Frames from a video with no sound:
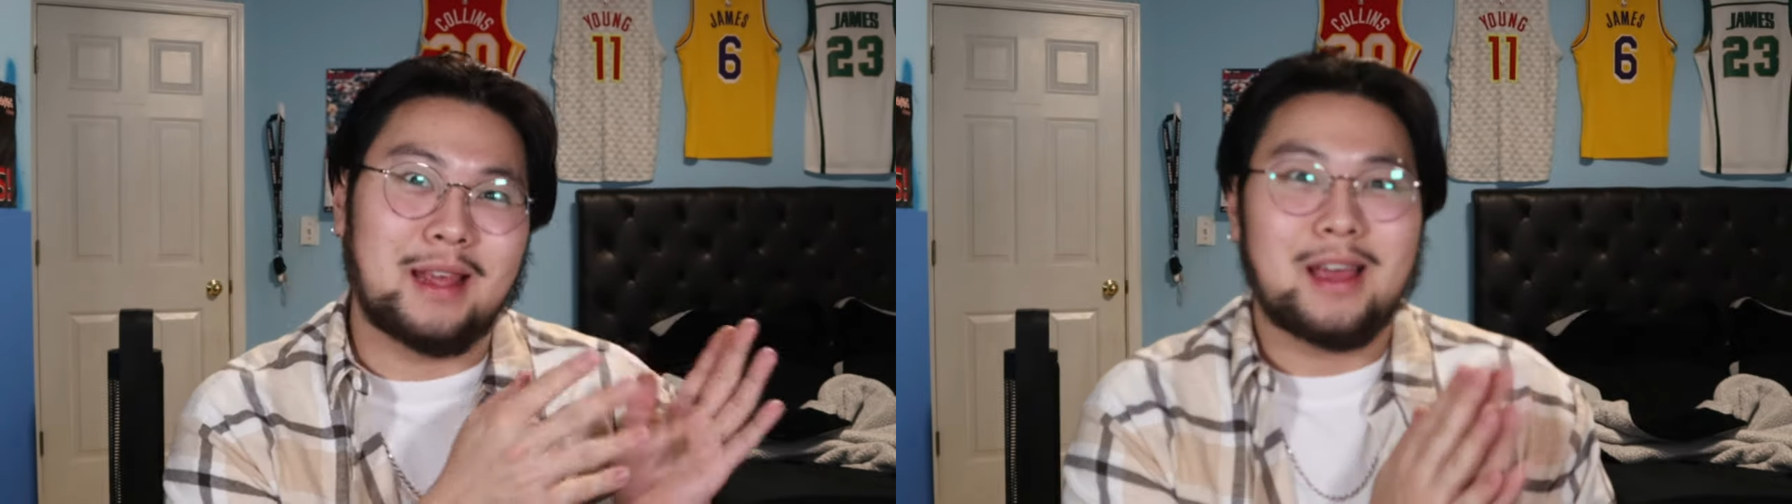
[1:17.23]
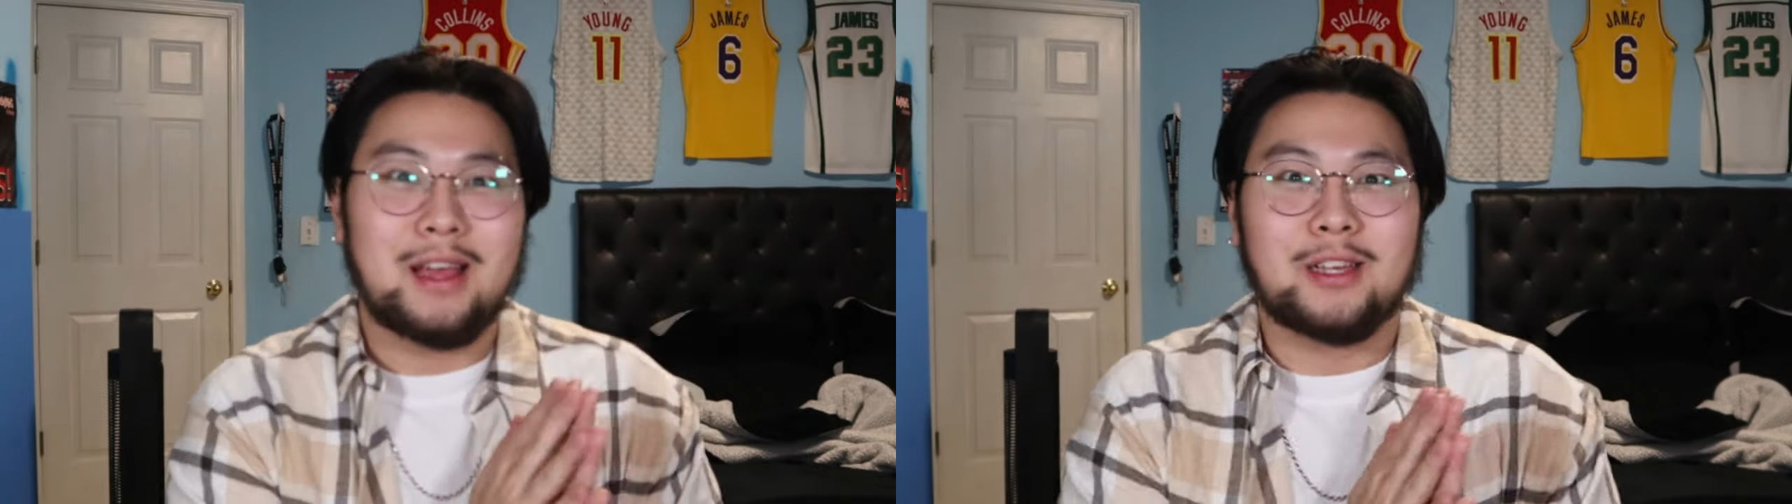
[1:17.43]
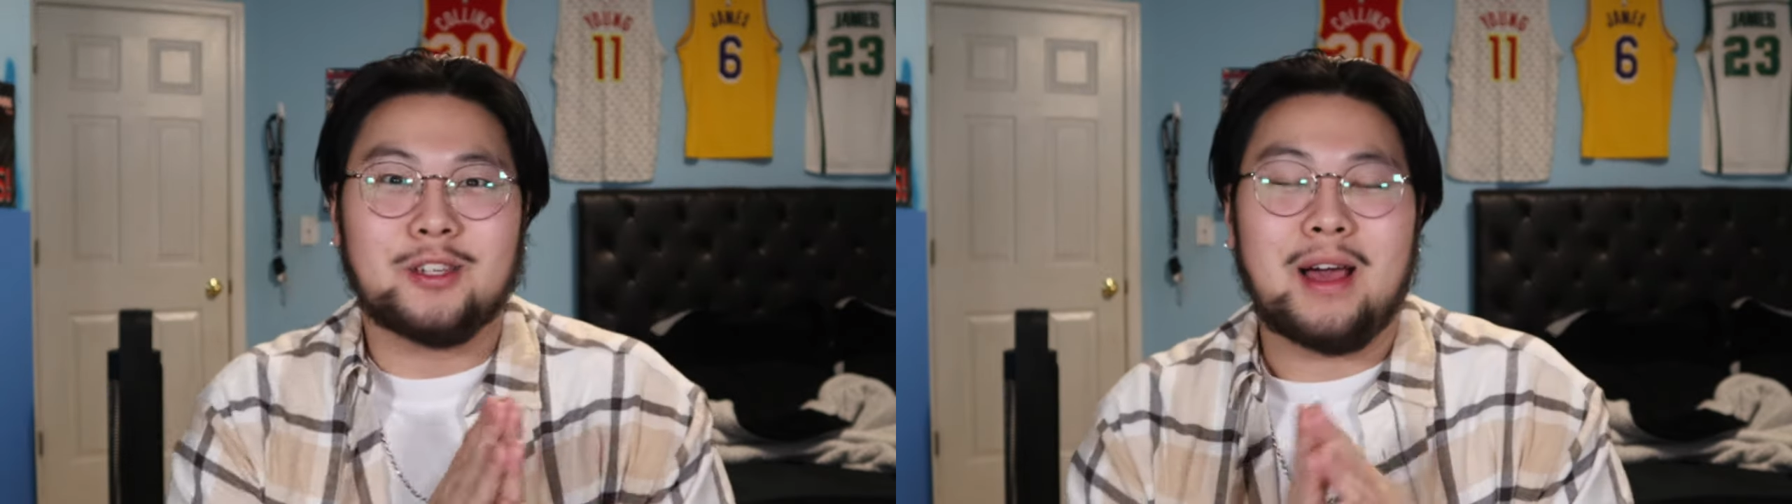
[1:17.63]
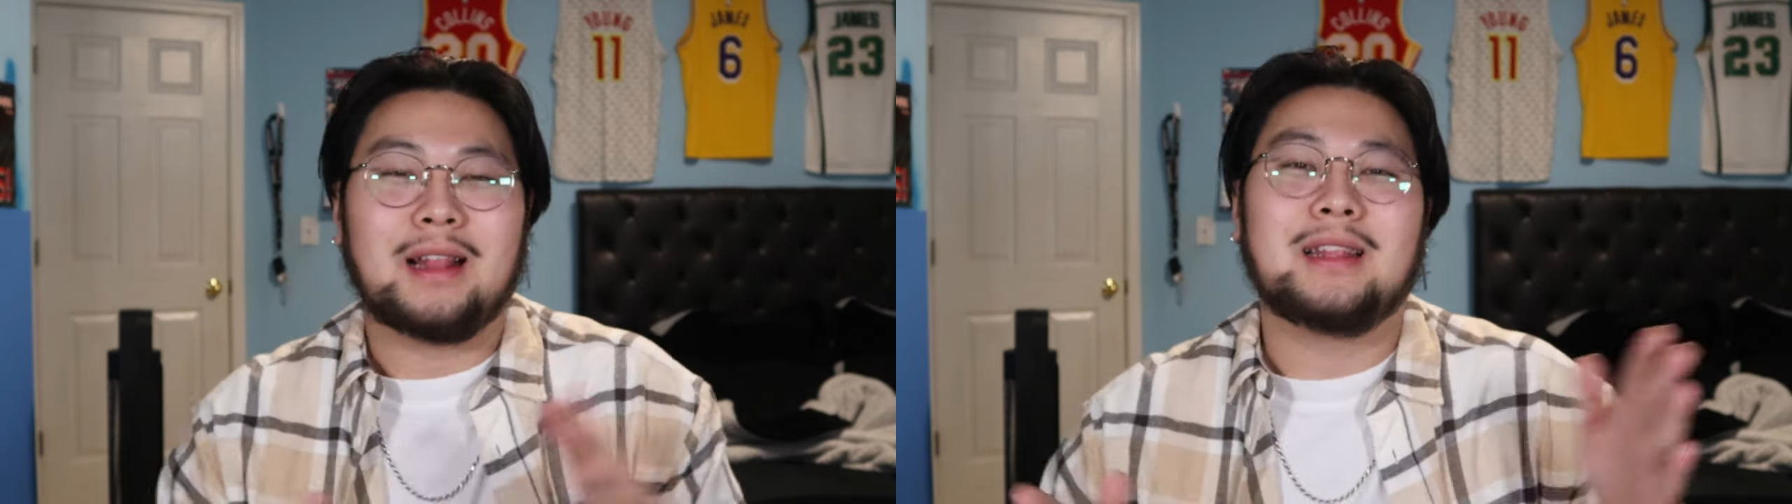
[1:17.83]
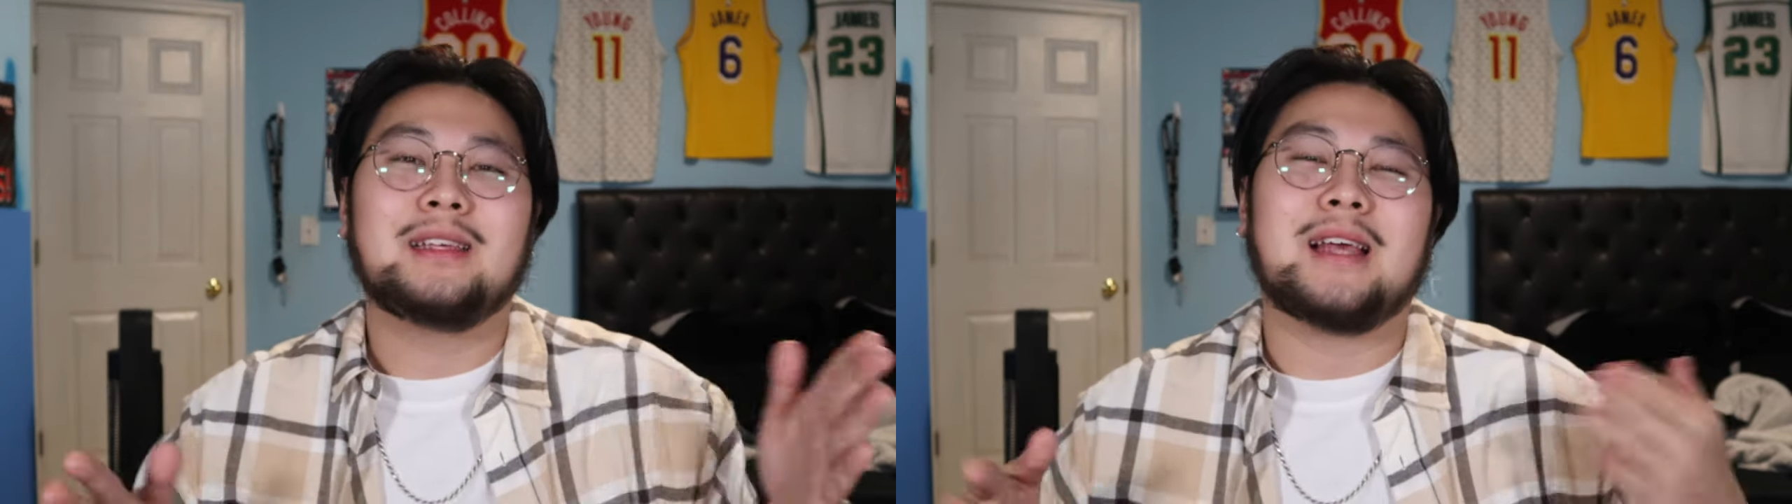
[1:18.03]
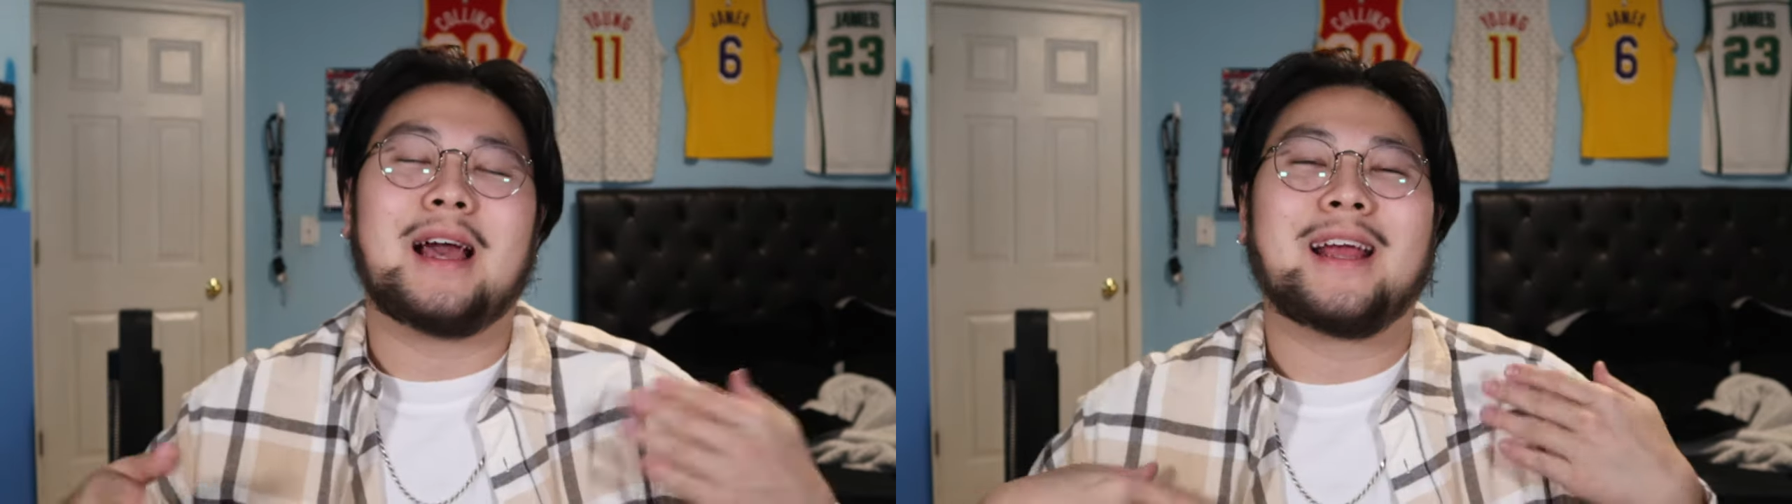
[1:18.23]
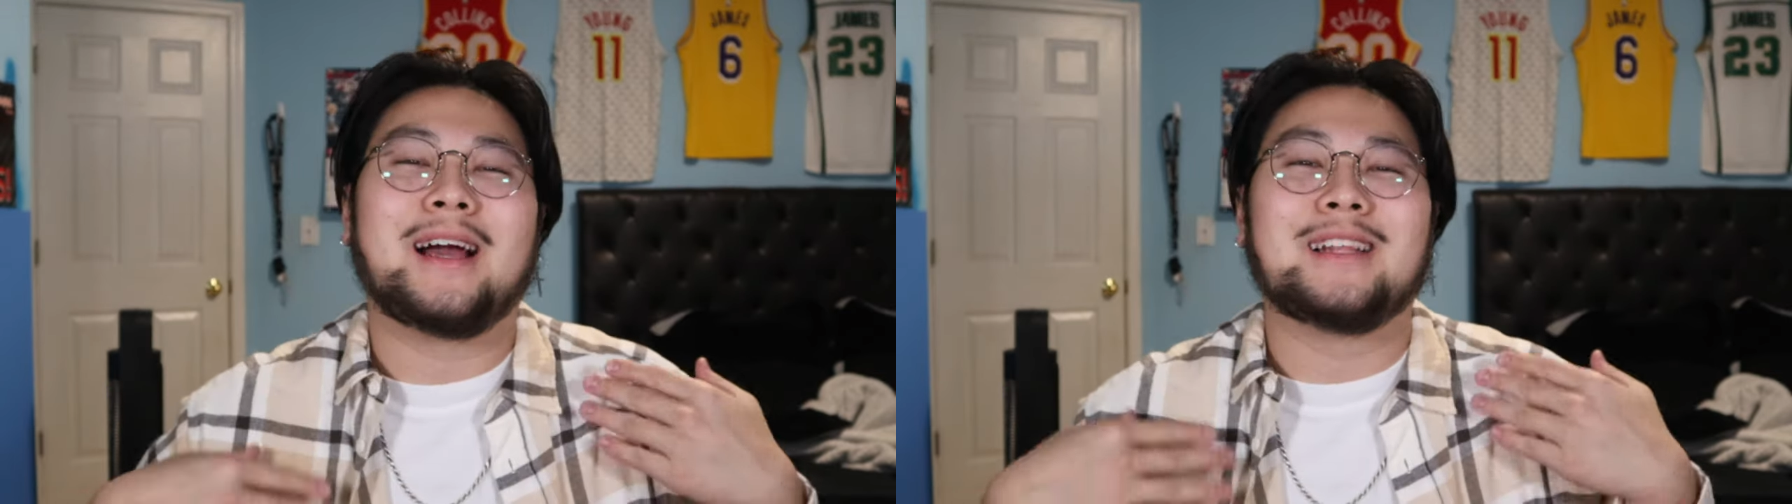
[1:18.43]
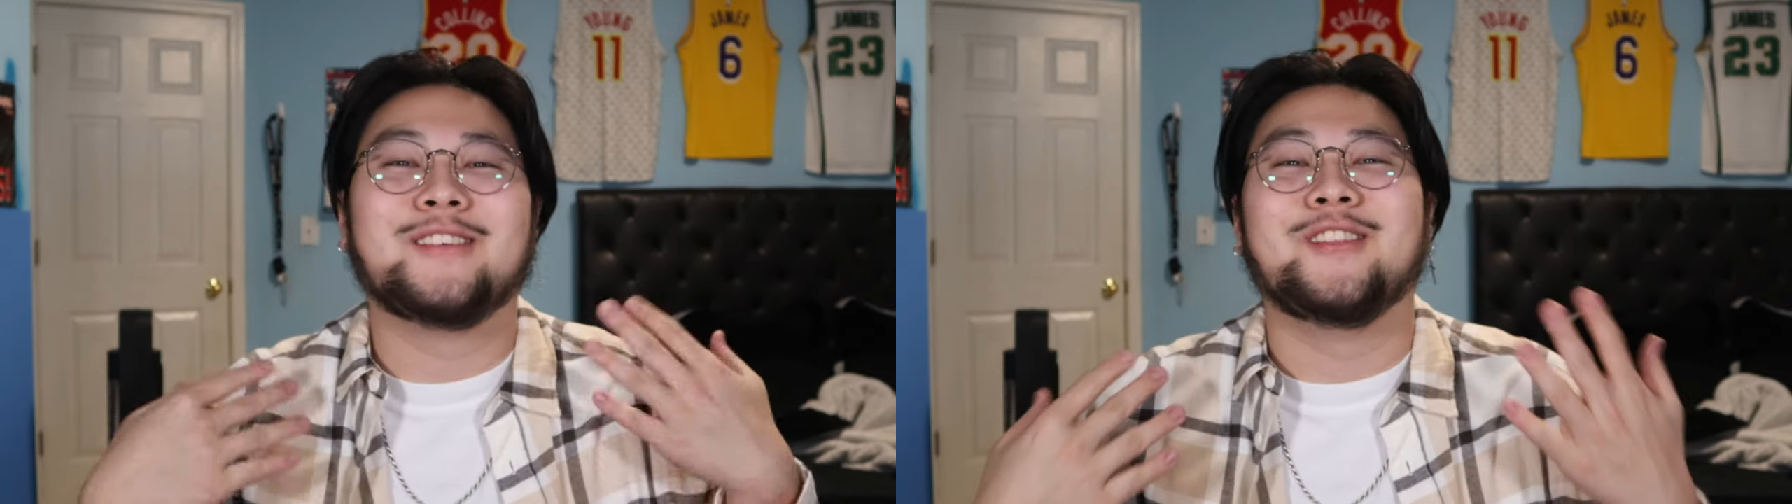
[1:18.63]
So at least I got to
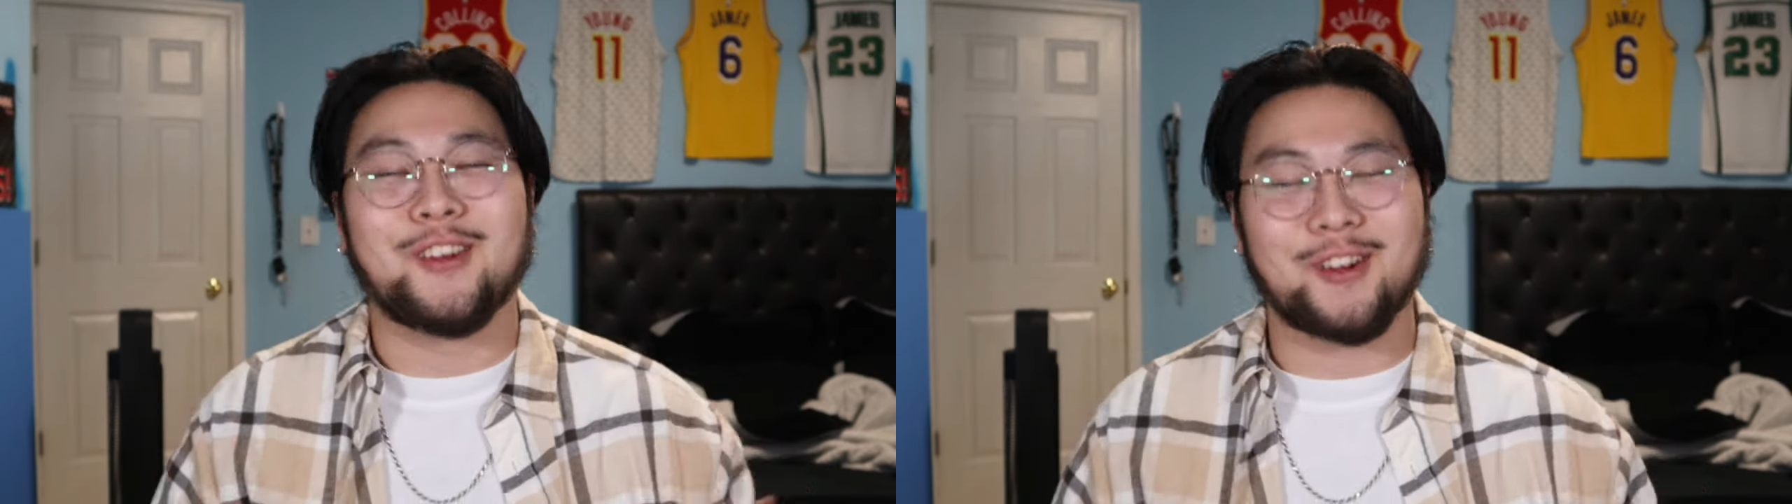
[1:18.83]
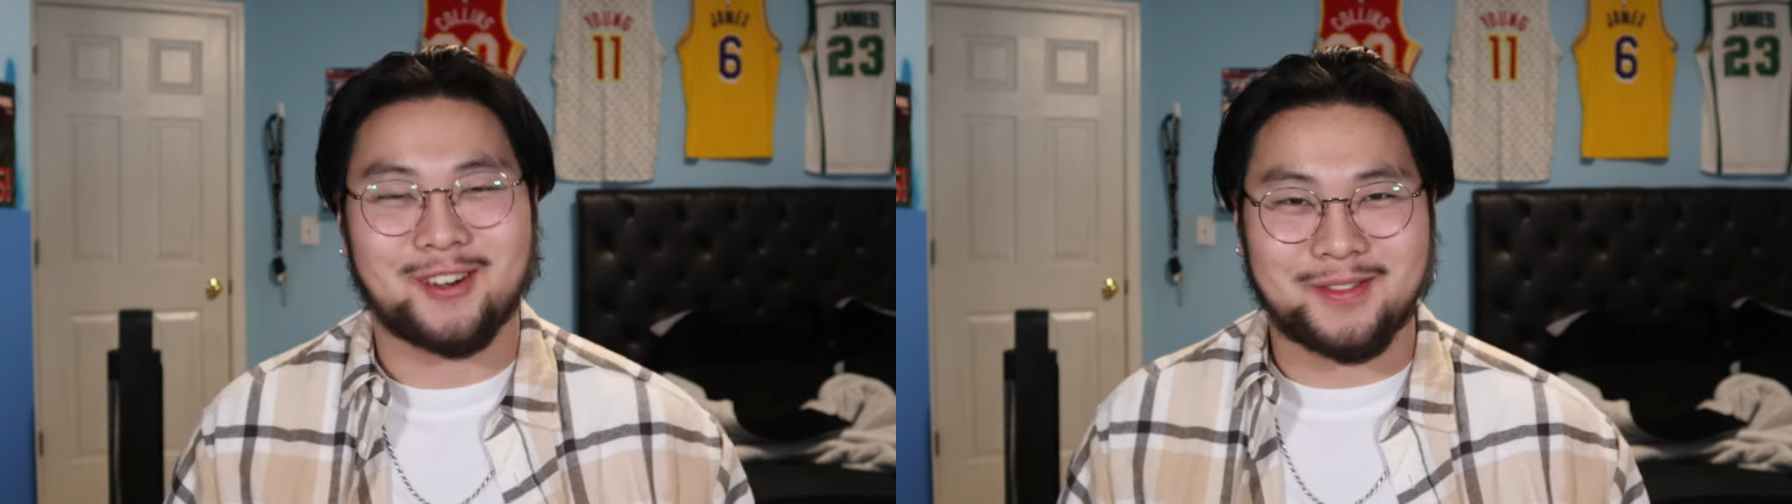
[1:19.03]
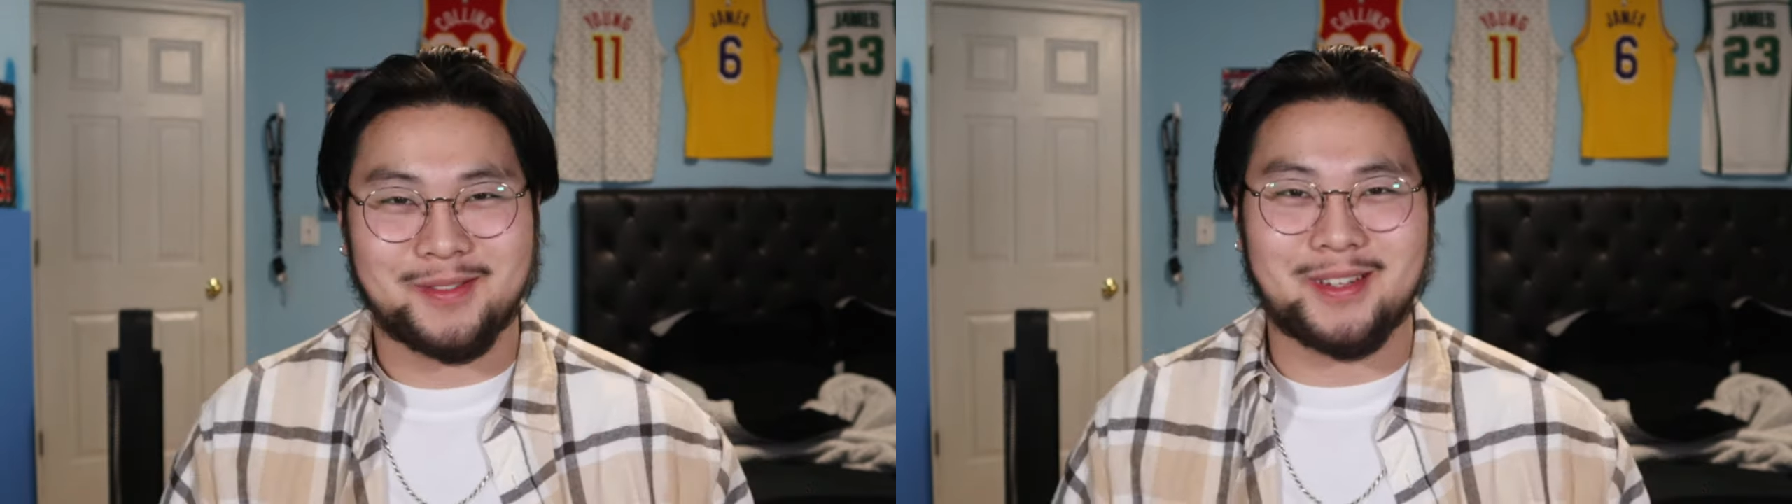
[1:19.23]
learn from this.